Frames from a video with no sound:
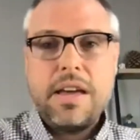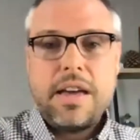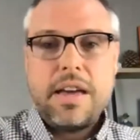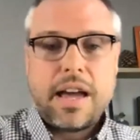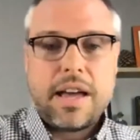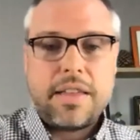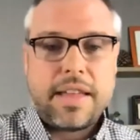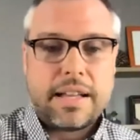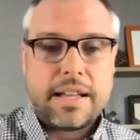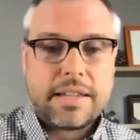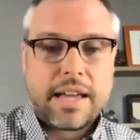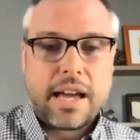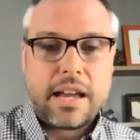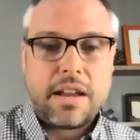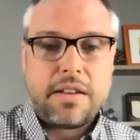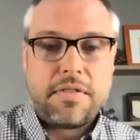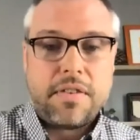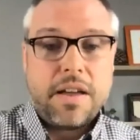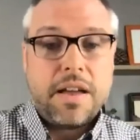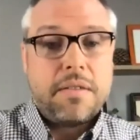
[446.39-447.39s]
And that's kind
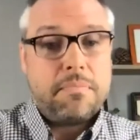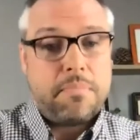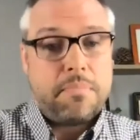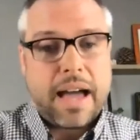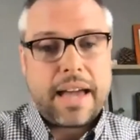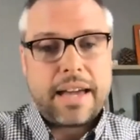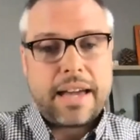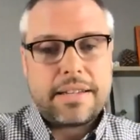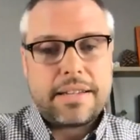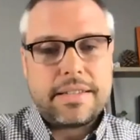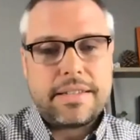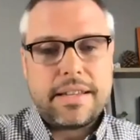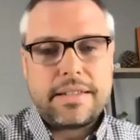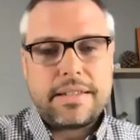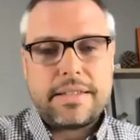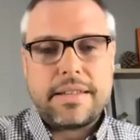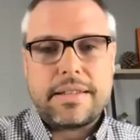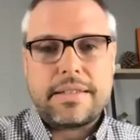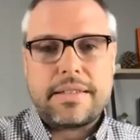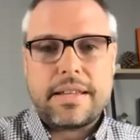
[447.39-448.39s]
of my
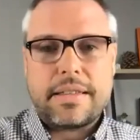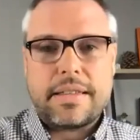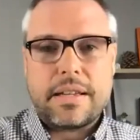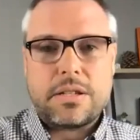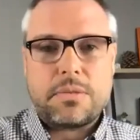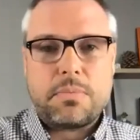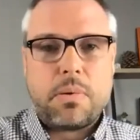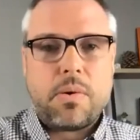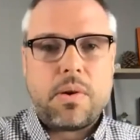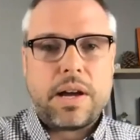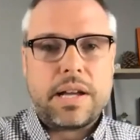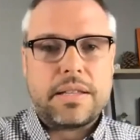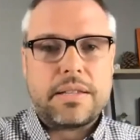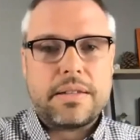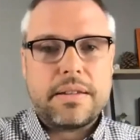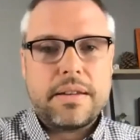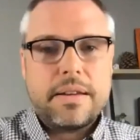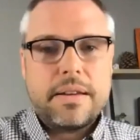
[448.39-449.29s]
existence at this point.